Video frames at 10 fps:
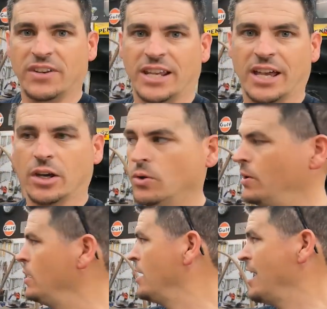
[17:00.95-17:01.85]

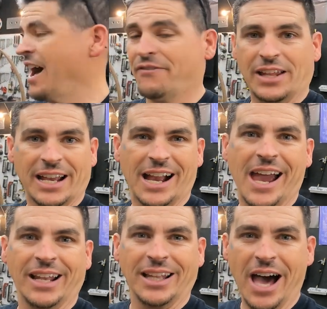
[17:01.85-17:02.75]
video, I feel like I
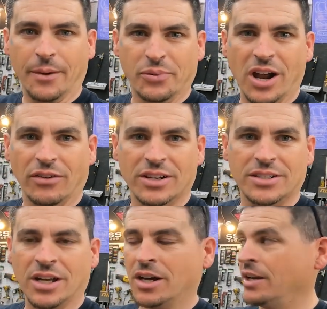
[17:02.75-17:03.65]
got a lot of progress
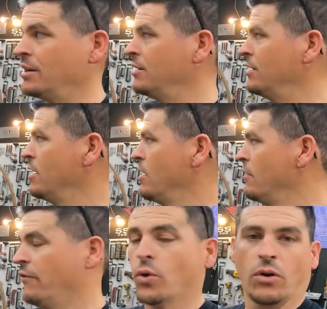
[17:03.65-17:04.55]
done
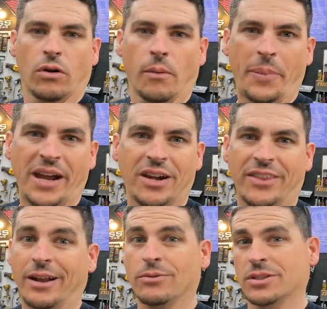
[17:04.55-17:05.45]
for a repair
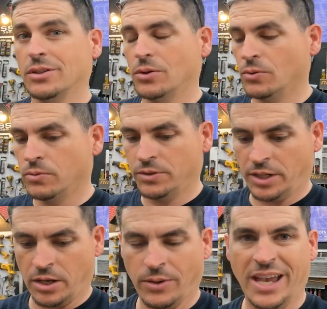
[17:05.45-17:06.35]
that I was a little,
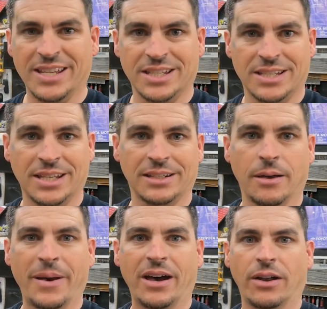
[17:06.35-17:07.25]
hesitant
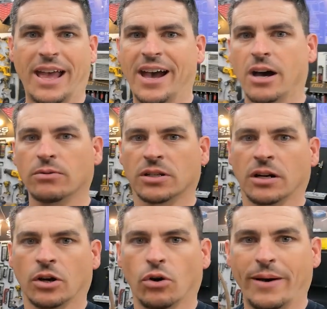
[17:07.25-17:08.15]
about how I was
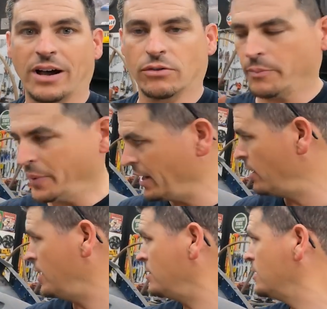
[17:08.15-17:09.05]
gonna go about repairing
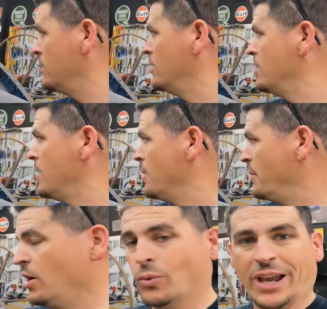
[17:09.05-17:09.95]
it.
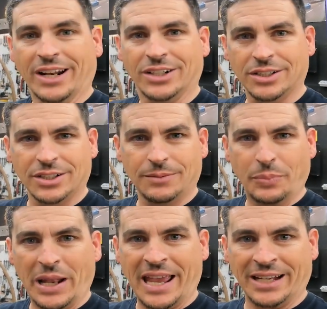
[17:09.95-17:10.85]
But we got a good
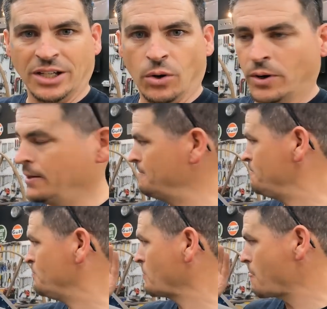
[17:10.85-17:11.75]
plan going.
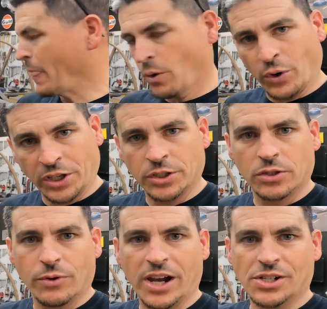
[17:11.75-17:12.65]
We're in a good
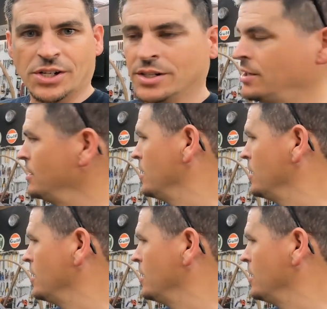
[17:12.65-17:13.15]
direction.